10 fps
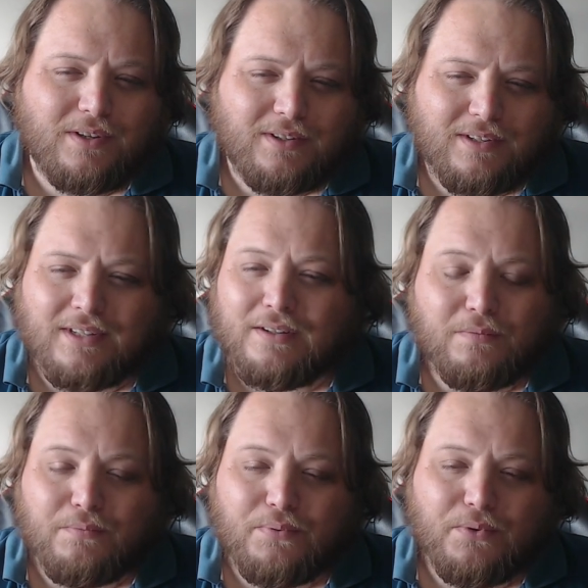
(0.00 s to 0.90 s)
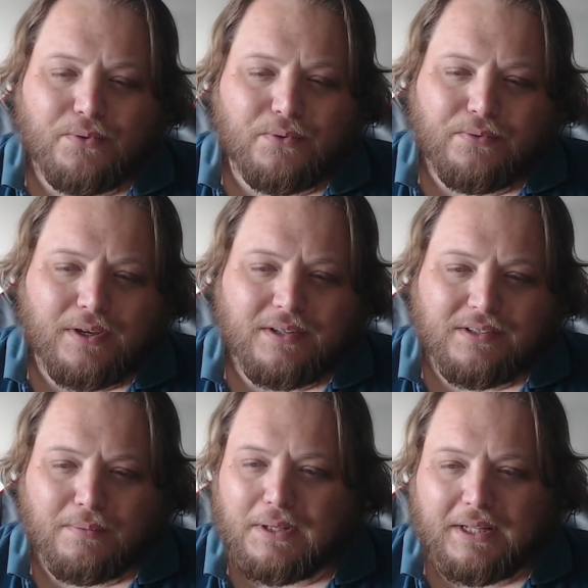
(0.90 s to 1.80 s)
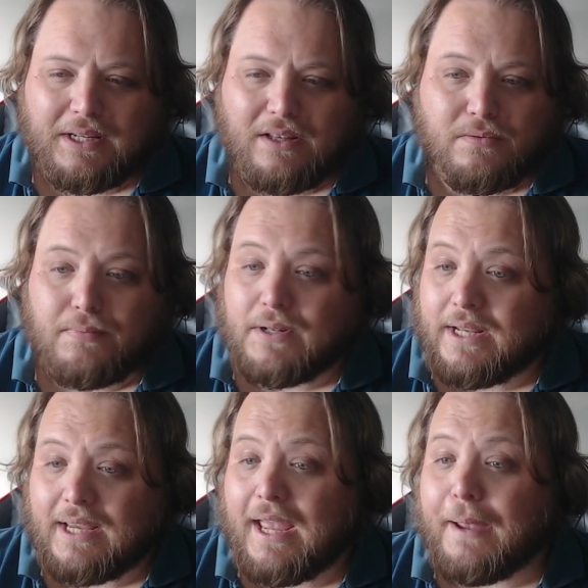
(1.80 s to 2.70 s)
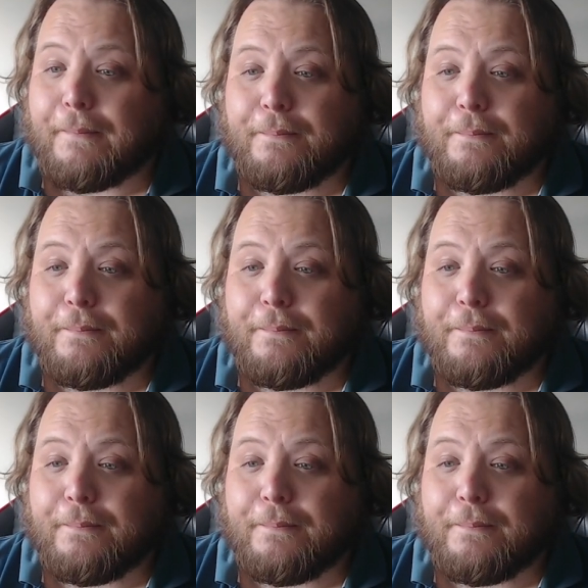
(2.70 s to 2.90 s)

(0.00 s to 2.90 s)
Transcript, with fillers: didn't improve his ability to play the game,